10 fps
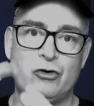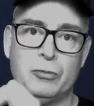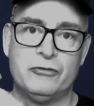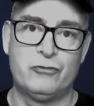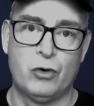or
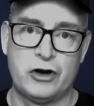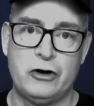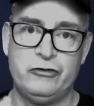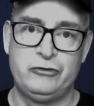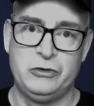before it
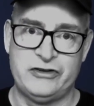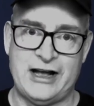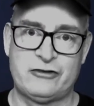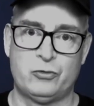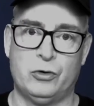goes to its
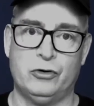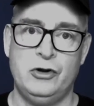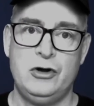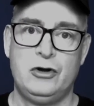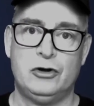actual
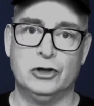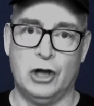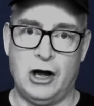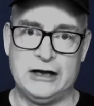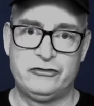
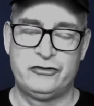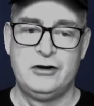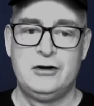launch.